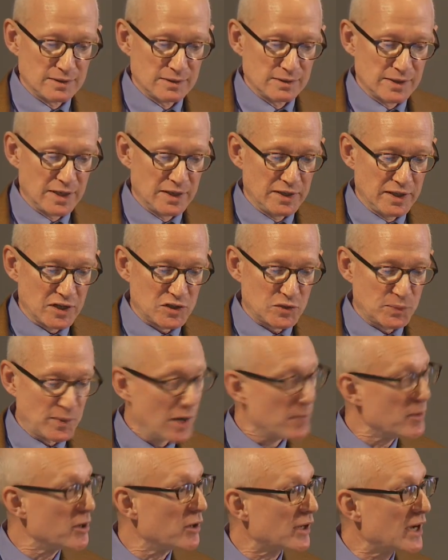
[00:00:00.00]
In the
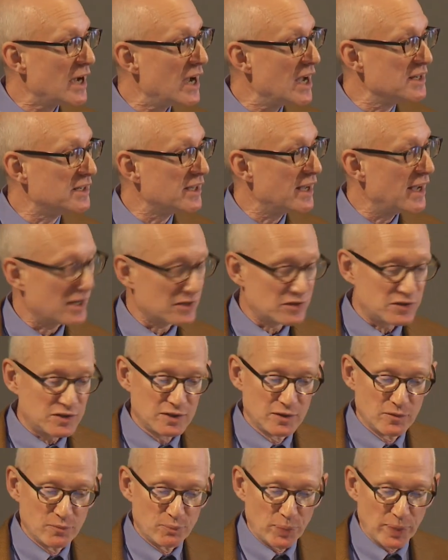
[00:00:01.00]
experimental context,
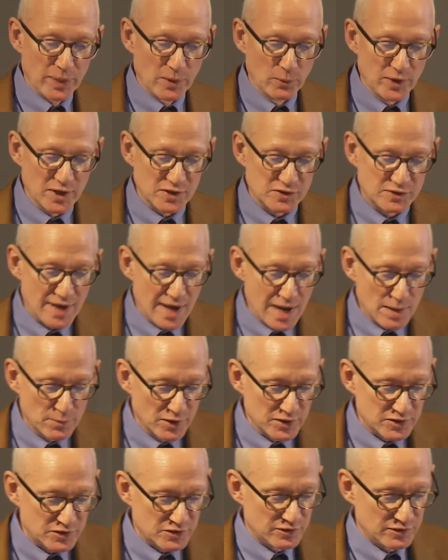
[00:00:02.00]
we
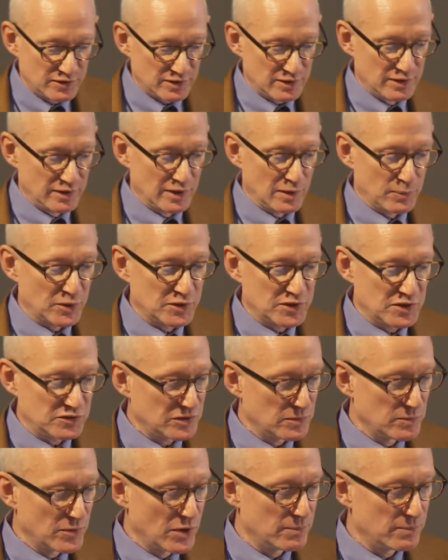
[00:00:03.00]
established the
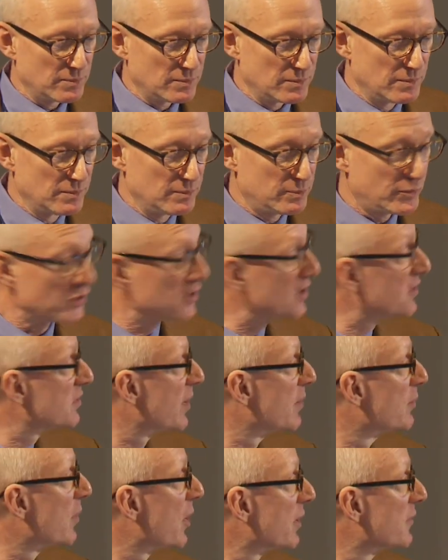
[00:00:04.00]

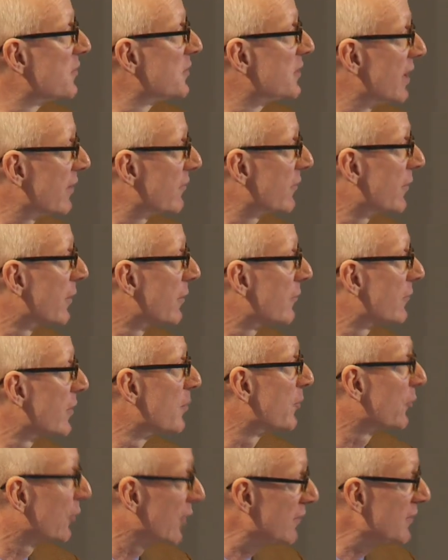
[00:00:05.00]
participant motives differ
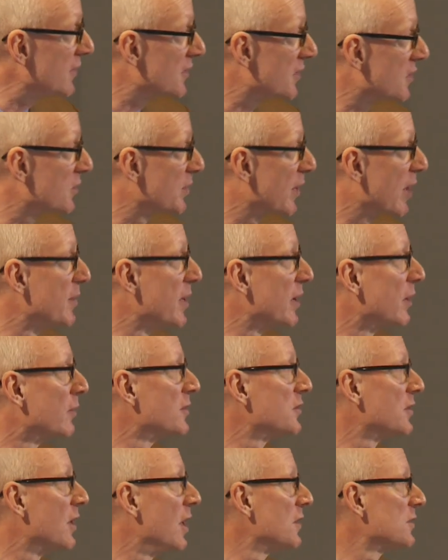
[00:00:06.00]
from previous experimental
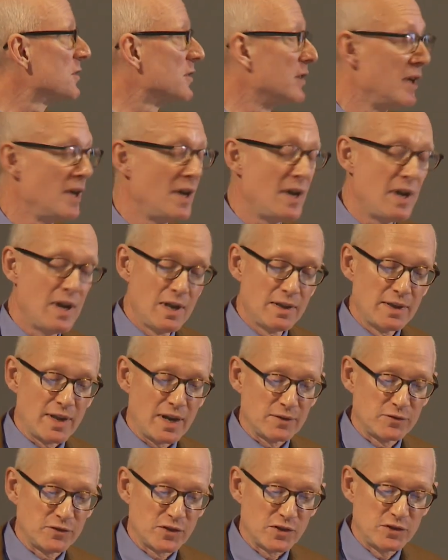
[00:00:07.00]
results that
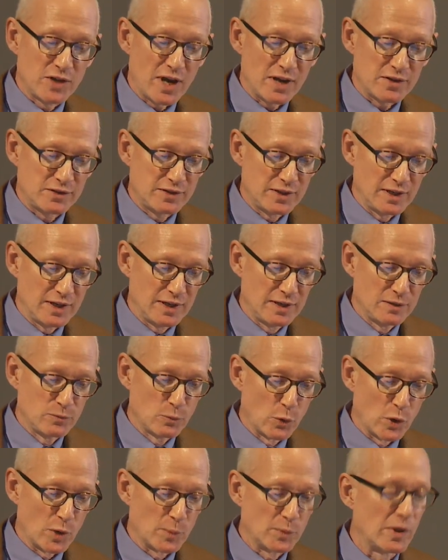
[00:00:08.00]
have suggested
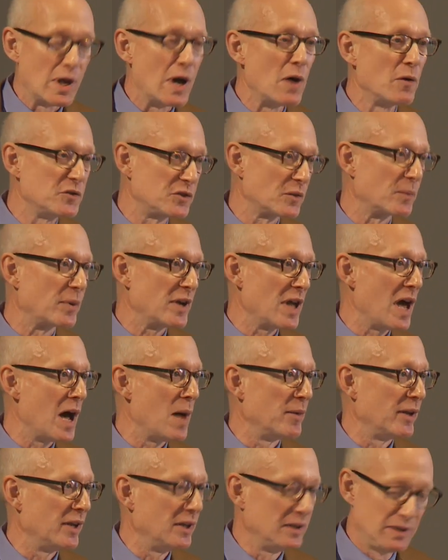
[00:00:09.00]
warm glow is a
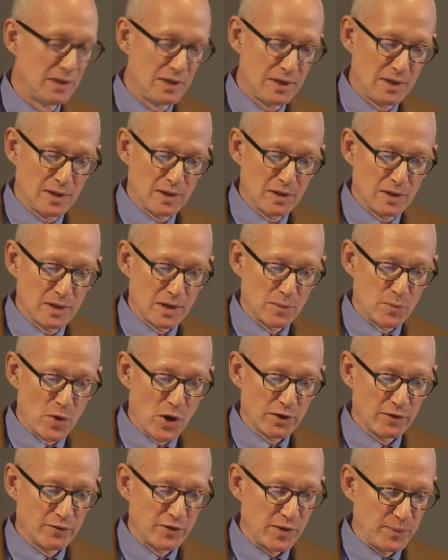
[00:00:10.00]
predominant
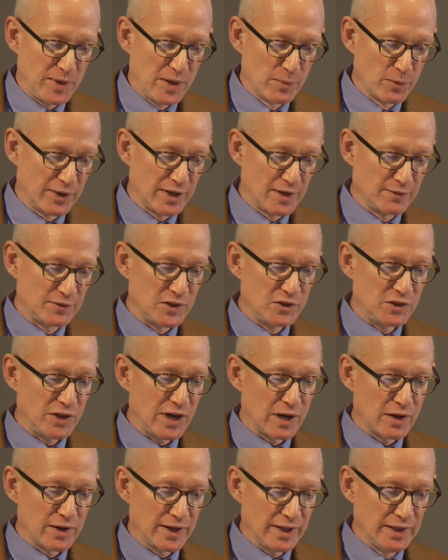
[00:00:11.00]
motive that people give to
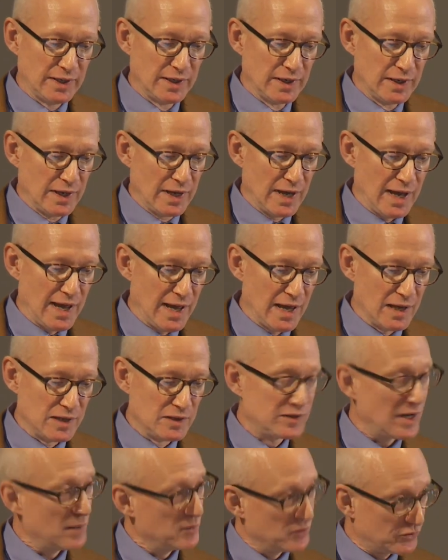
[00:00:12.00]
charity, and
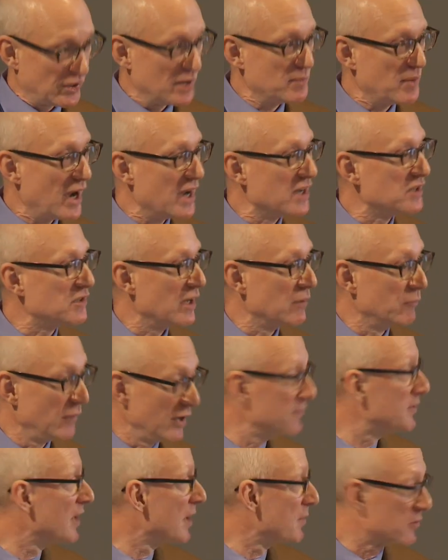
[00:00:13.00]

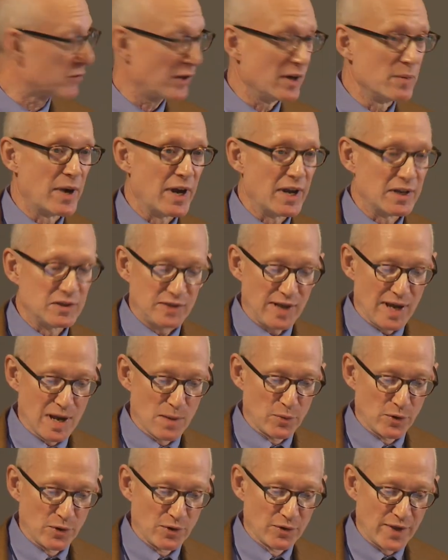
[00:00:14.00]
we've demonstrated by
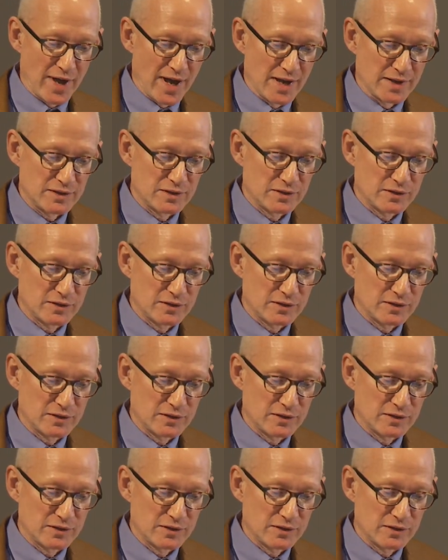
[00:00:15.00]
example that